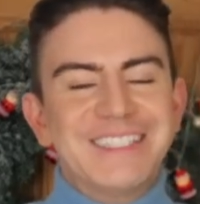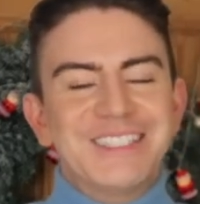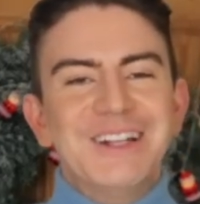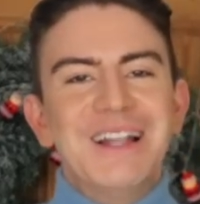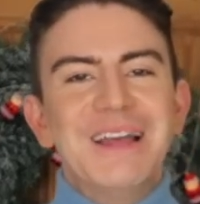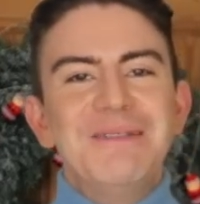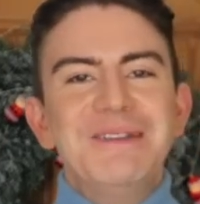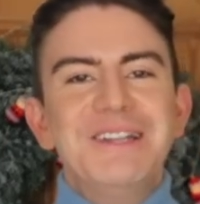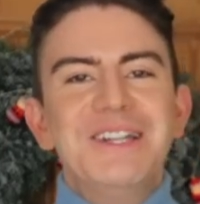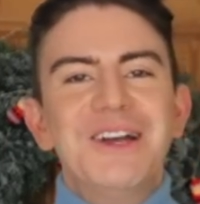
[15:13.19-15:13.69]
So
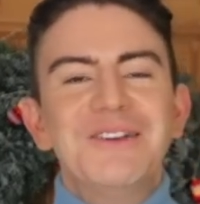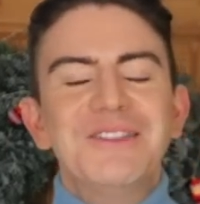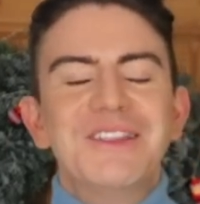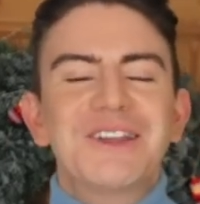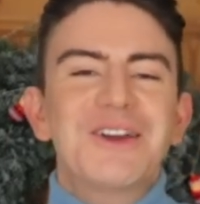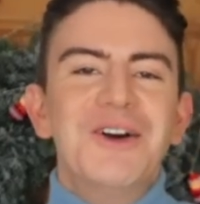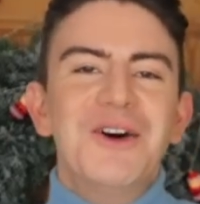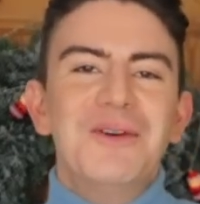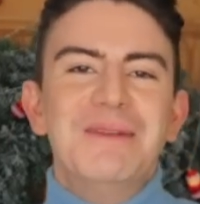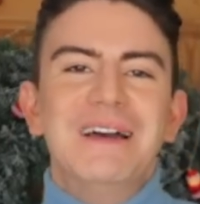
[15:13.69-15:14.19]
let me know in
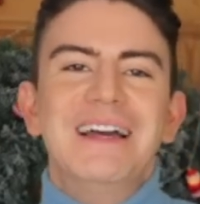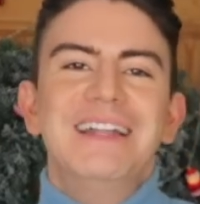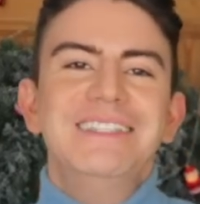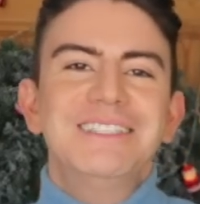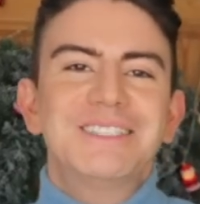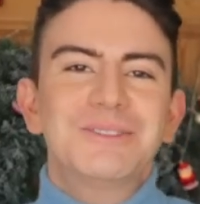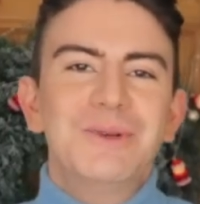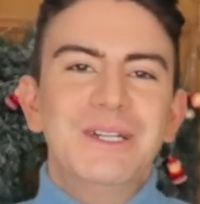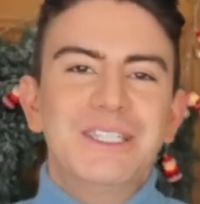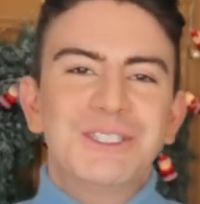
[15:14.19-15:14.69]
the
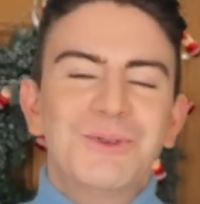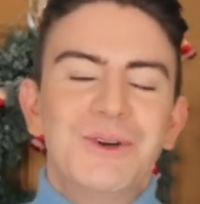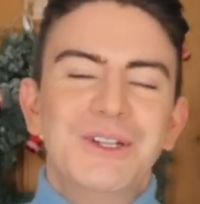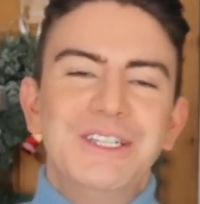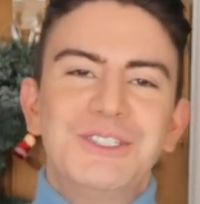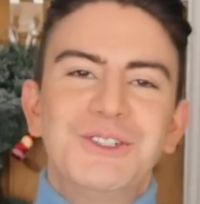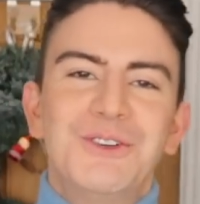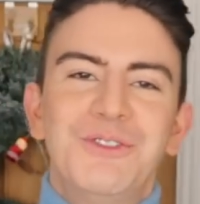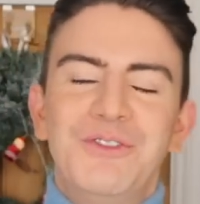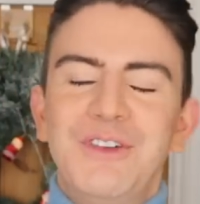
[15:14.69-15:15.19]
comments which one
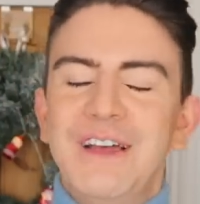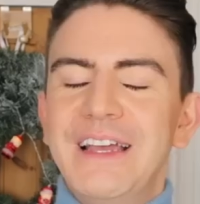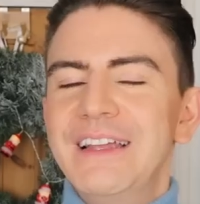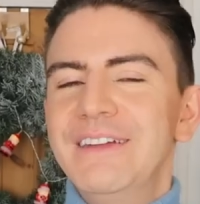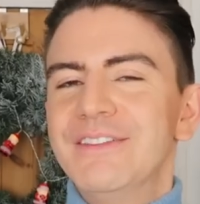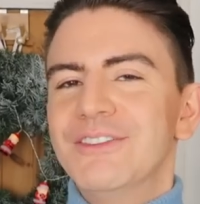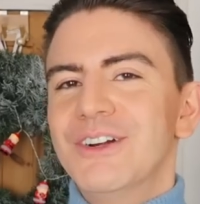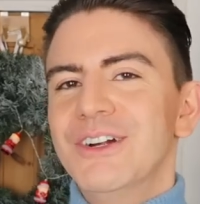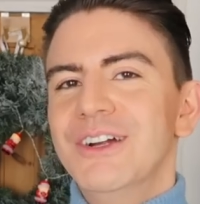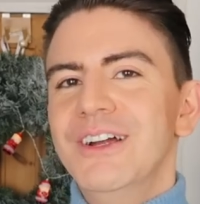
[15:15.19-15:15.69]
is your
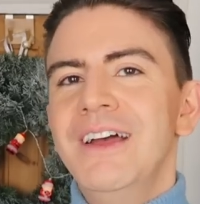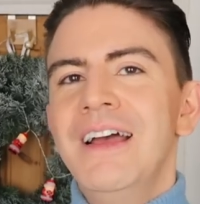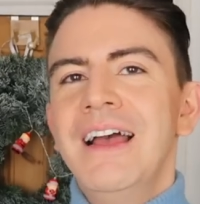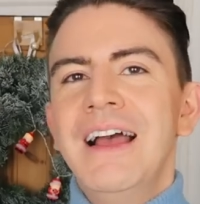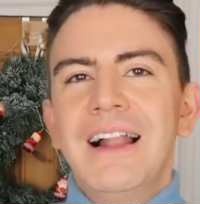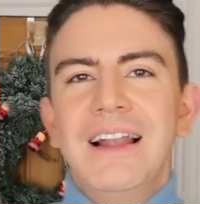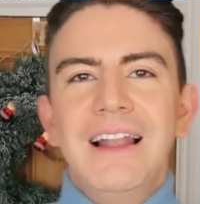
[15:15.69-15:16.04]
favourite.